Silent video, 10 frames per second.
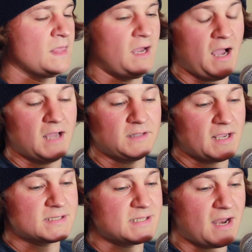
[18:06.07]
And
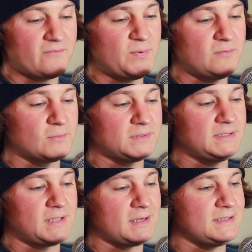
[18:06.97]
like I said, I've been really
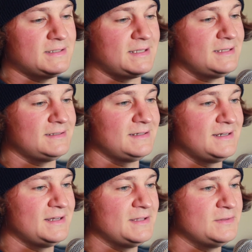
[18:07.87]
lucky that
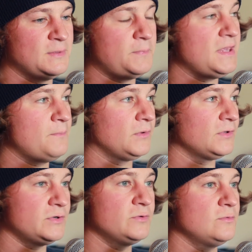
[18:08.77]
the people
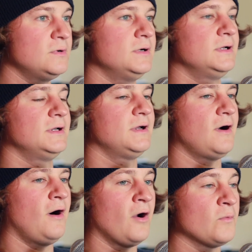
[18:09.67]
who
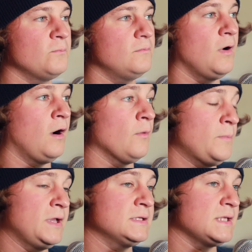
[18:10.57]
are
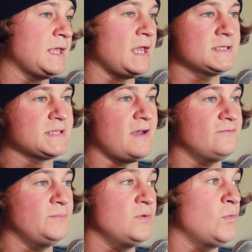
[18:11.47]
big in the case
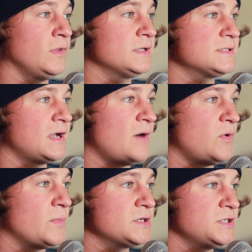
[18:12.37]
have been willing to come
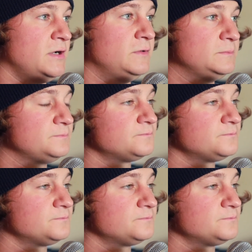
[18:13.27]
on my show.